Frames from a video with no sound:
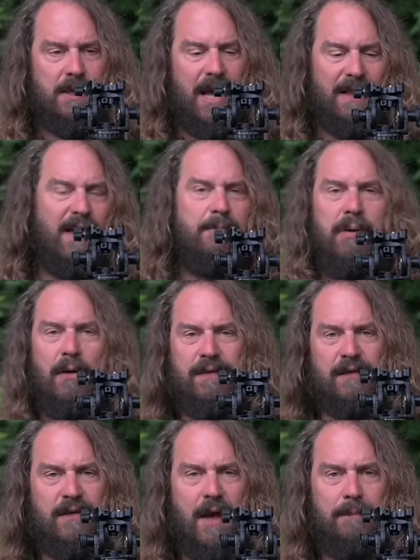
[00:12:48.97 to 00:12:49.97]
I love both
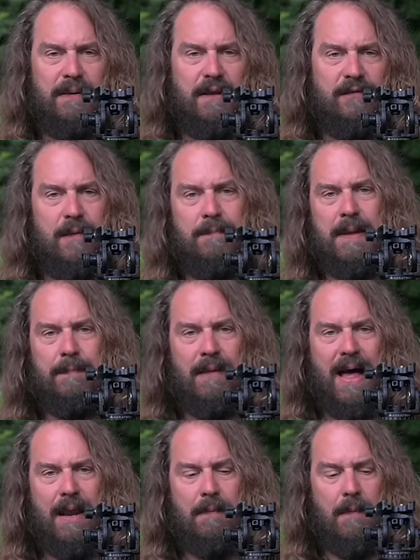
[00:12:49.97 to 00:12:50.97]
these companies. The
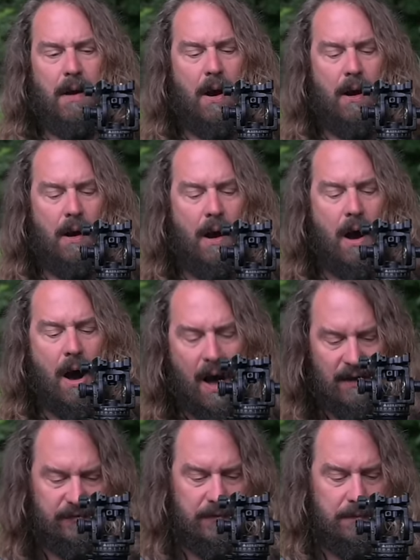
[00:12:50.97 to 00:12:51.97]
people at them are
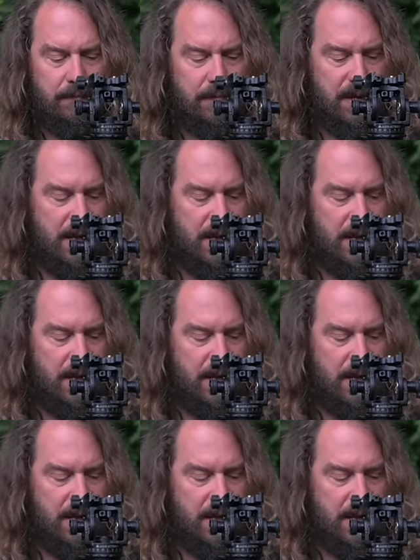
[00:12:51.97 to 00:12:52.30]
awesome.